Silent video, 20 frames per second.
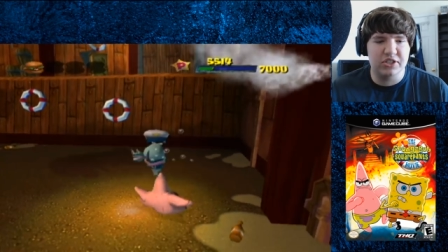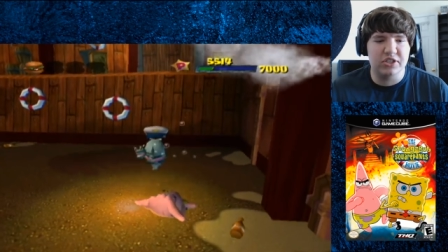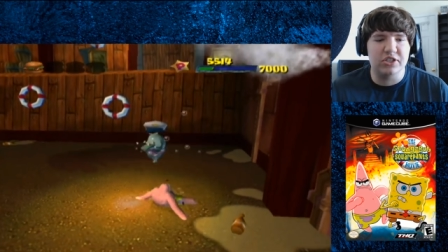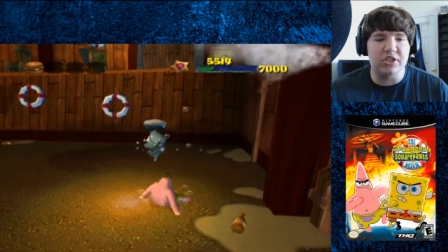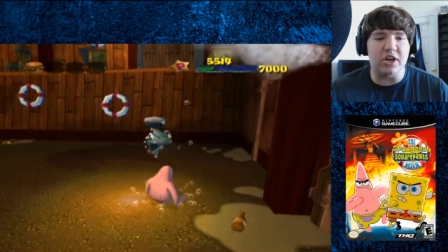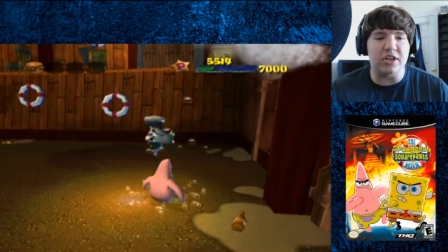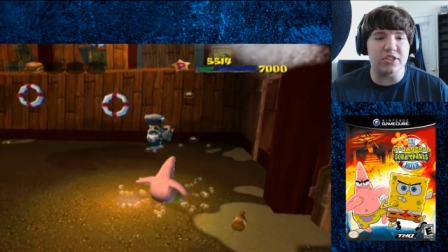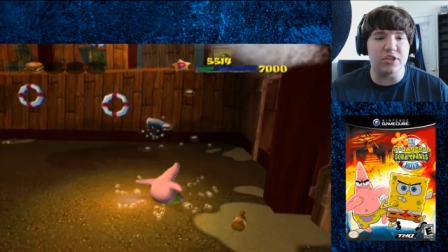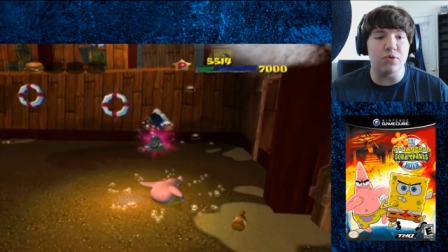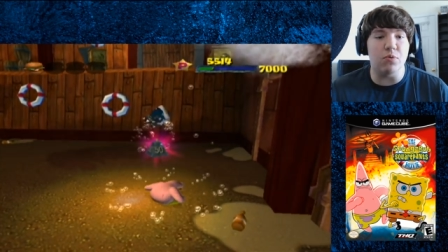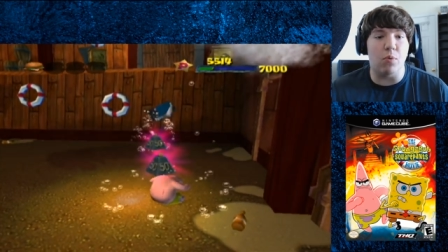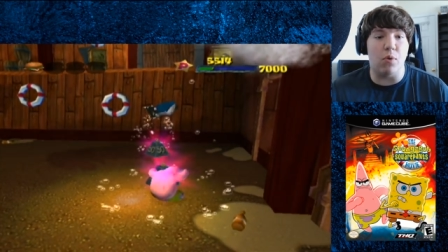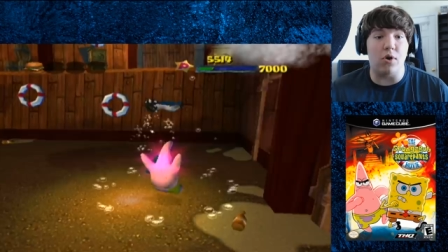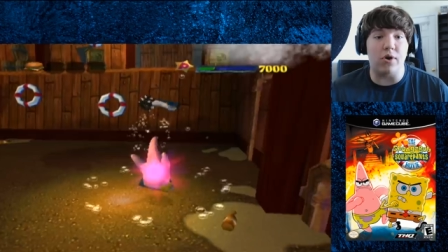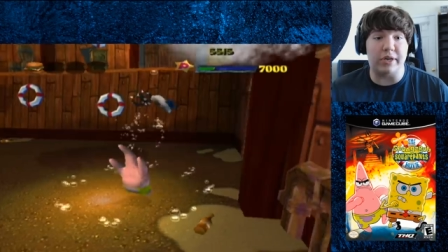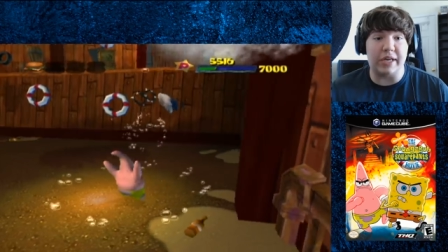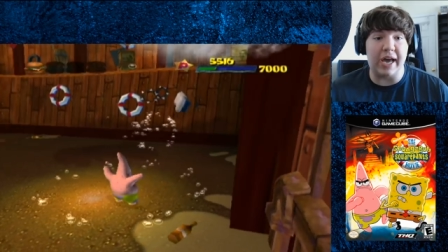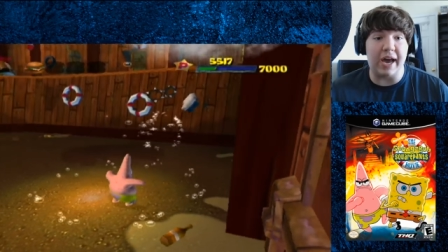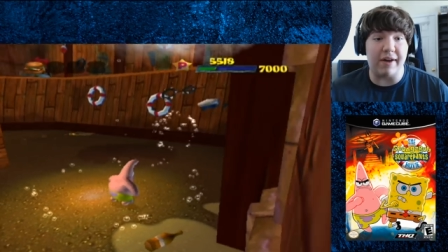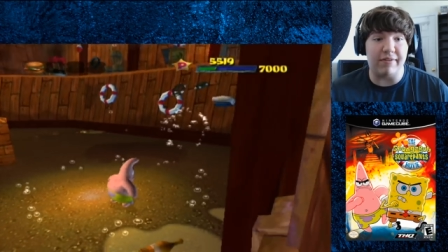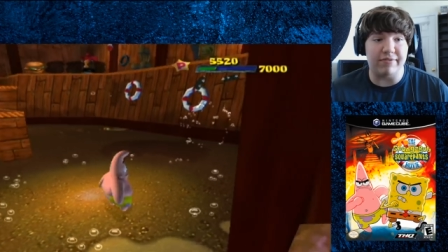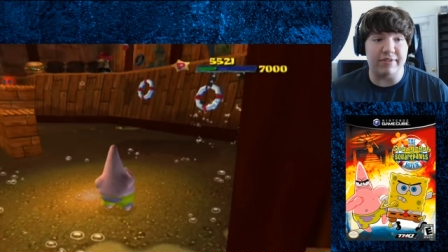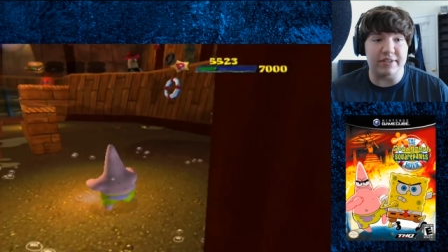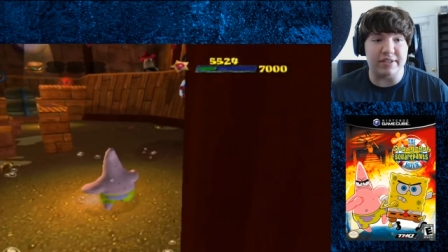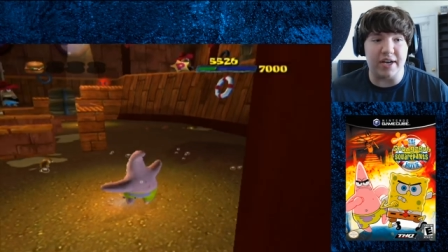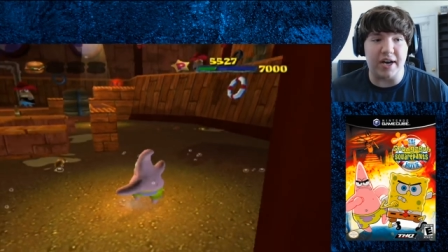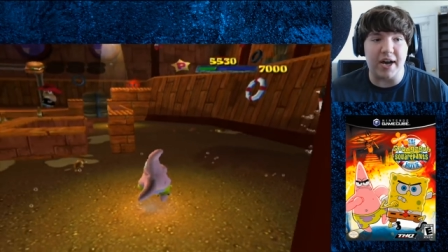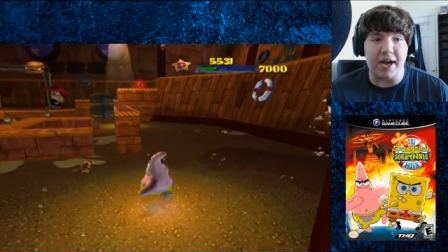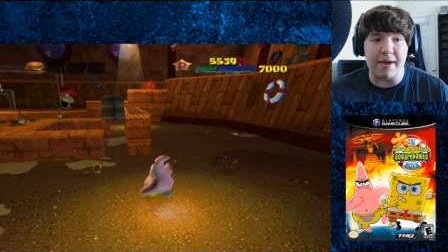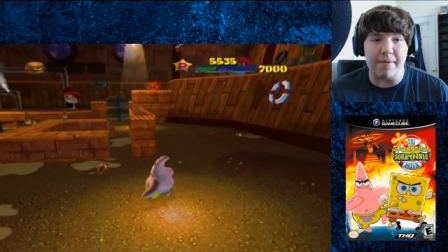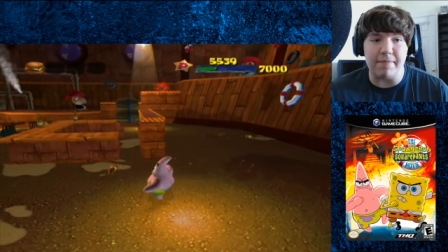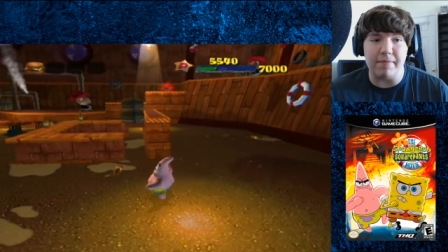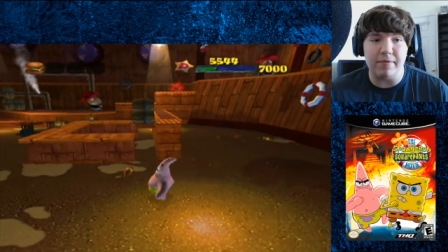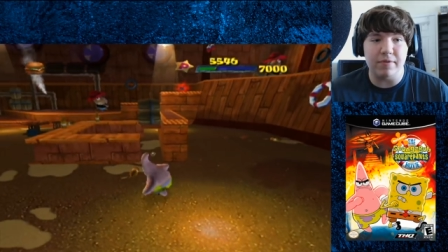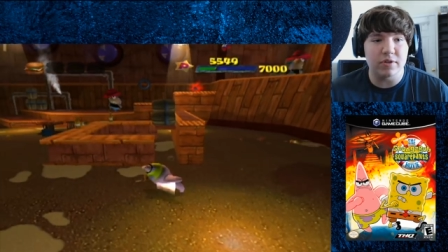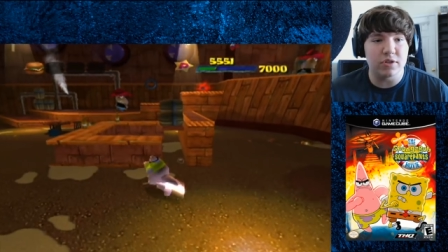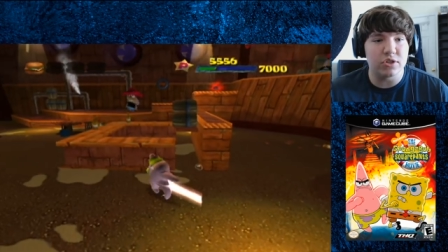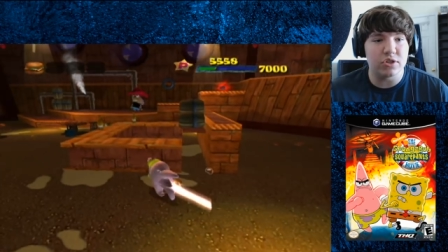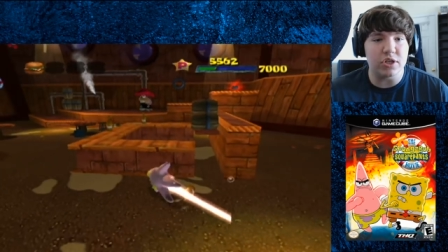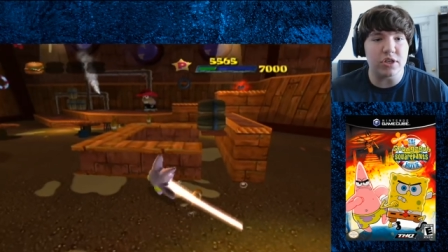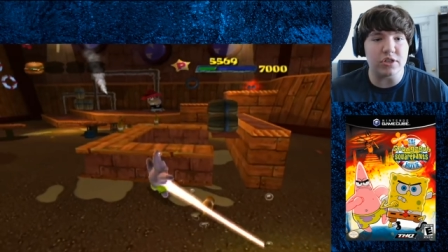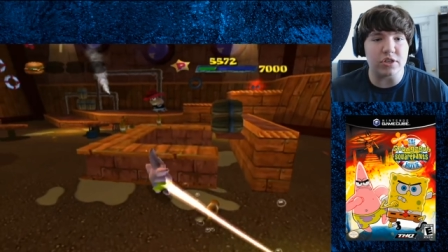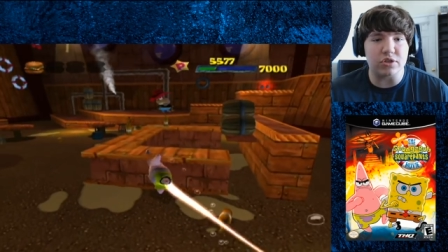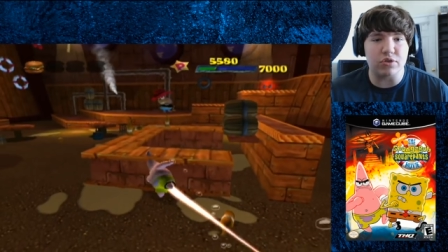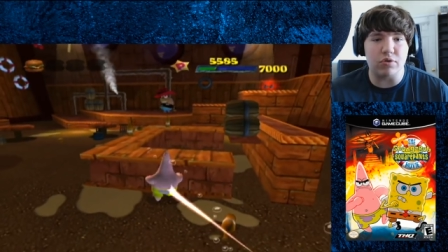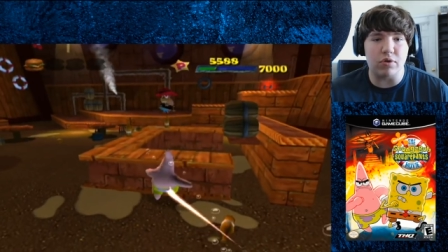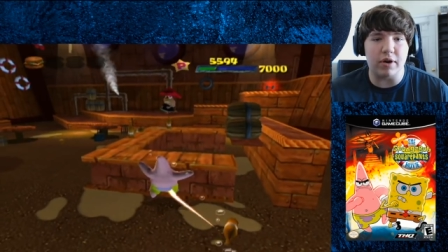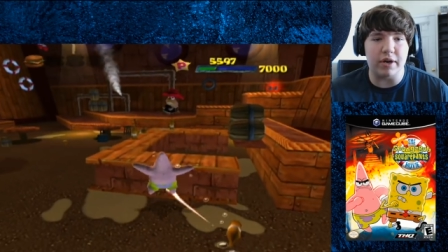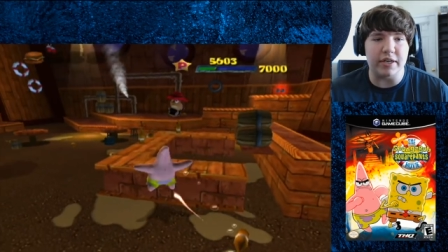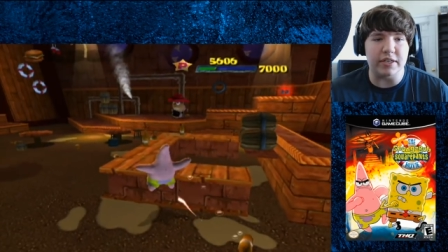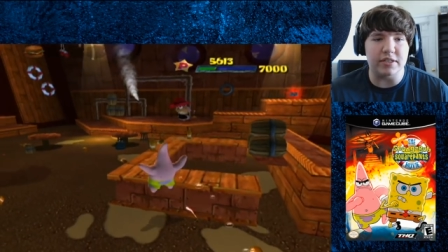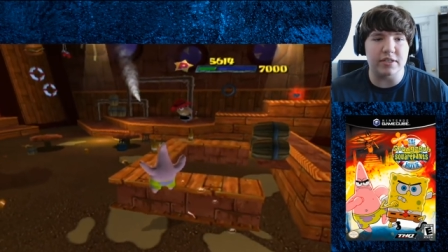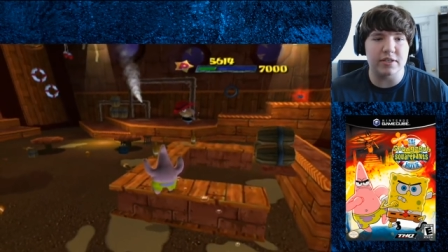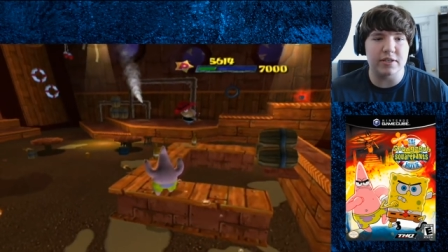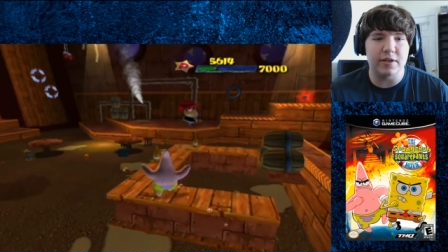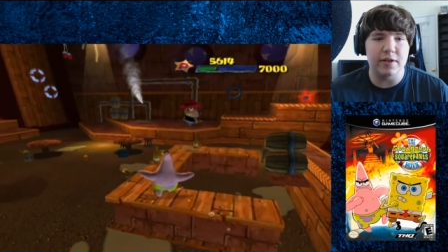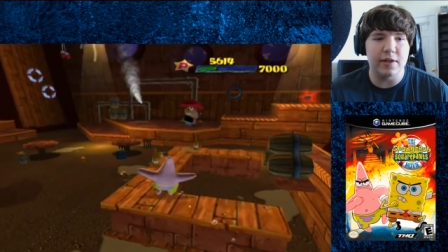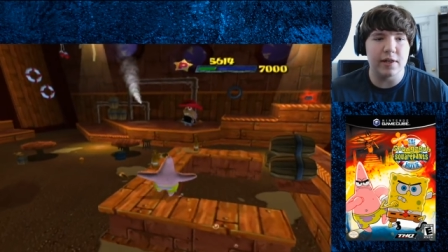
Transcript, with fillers: doesn't work half the time. Jesus Christ.